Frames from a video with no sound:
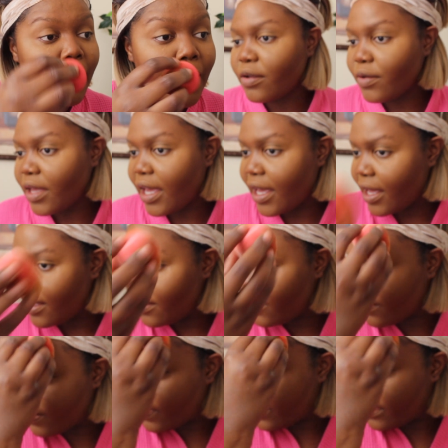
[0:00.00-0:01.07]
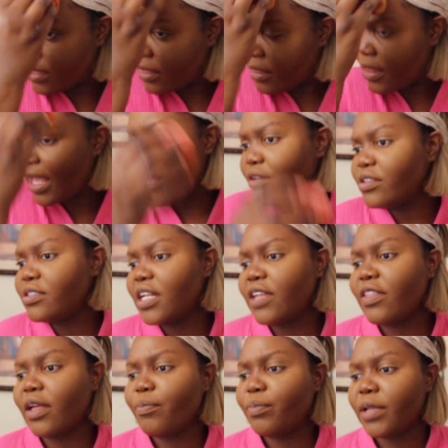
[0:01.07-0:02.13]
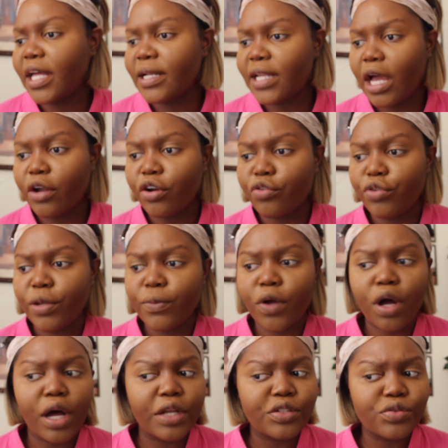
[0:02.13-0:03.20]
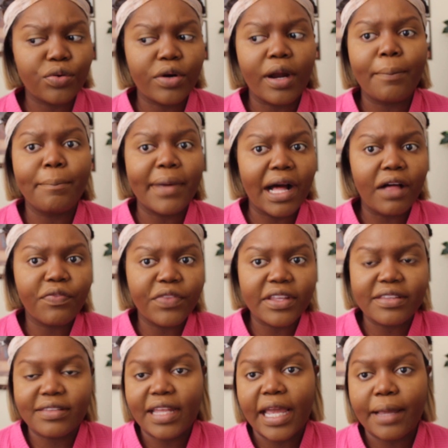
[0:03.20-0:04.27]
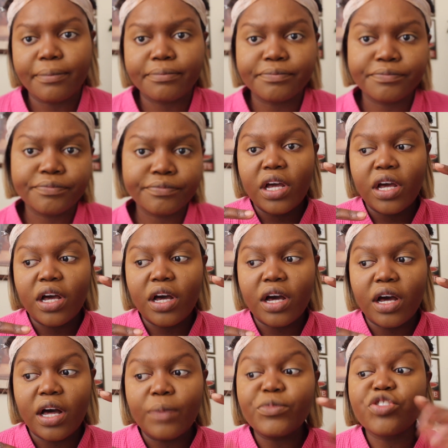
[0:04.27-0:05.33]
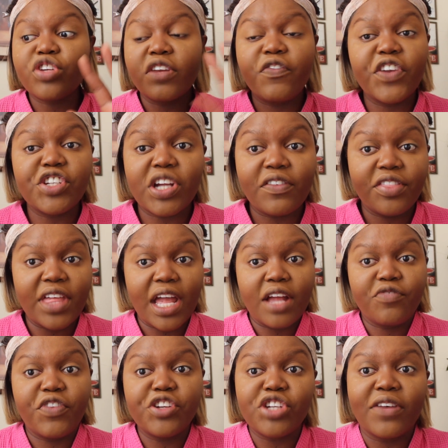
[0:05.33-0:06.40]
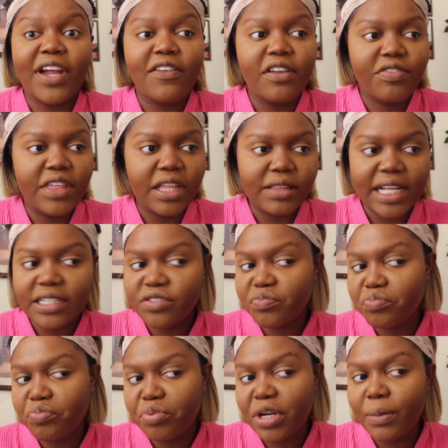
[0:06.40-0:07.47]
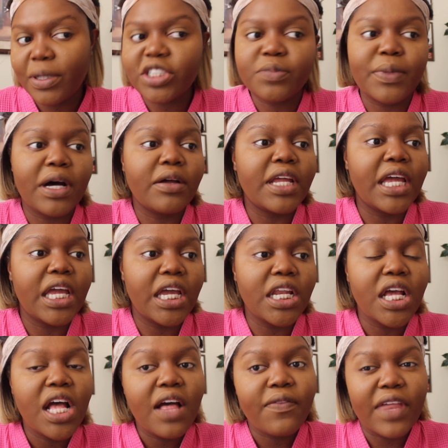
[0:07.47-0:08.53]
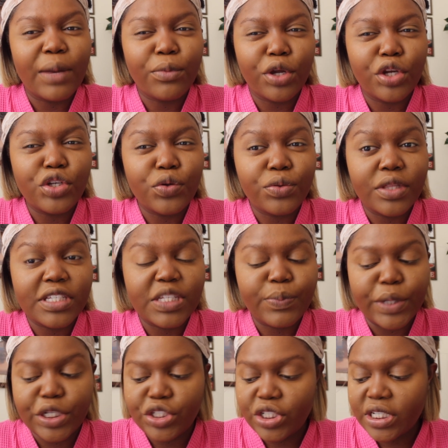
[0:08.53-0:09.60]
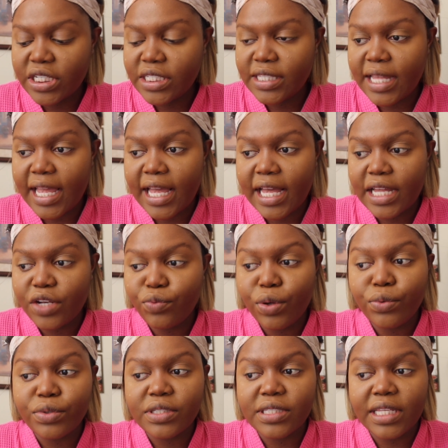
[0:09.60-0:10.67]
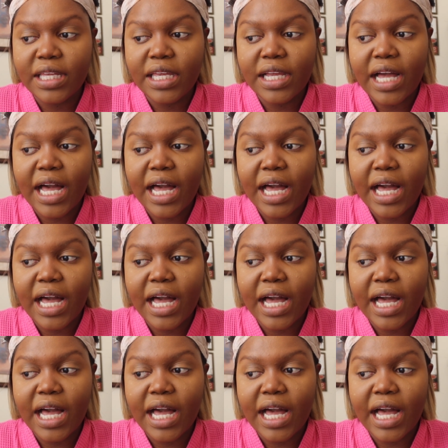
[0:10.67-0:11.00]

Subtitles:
Okay. I would say they blend out cream contour about the same. I'm just gonna finish out everything. That's pretty much about it that I'm gonna do with the sponges, and we will see